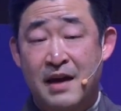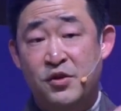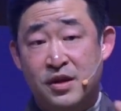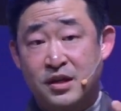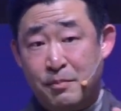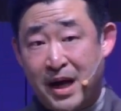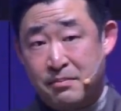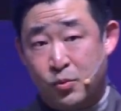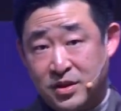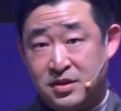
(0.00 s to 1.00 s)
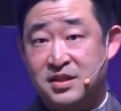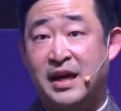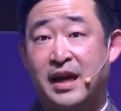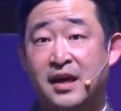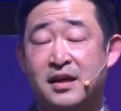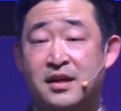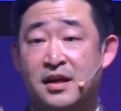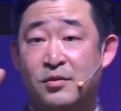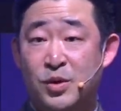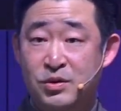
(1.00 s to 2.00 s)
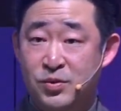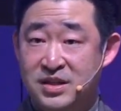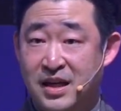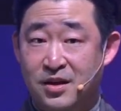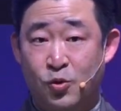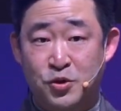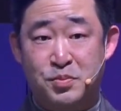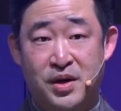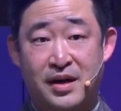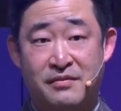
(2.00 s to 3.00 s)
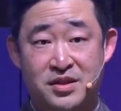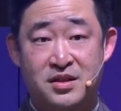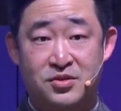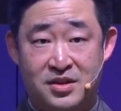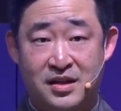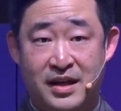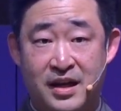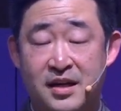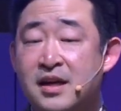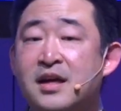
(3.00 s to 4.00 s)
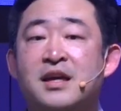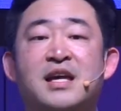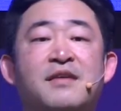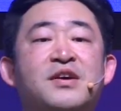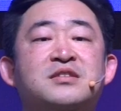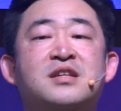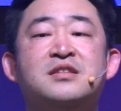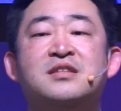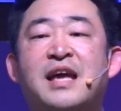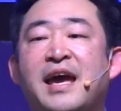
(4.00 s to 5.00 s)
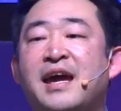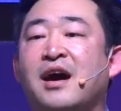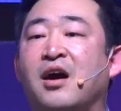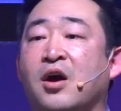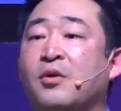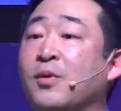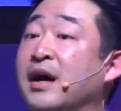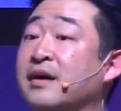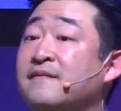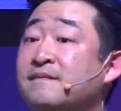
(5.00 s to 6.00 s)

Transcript: If you look at the Bible, what does it say? We say the Lord's Prayer every single Sunday. Give us this day our what?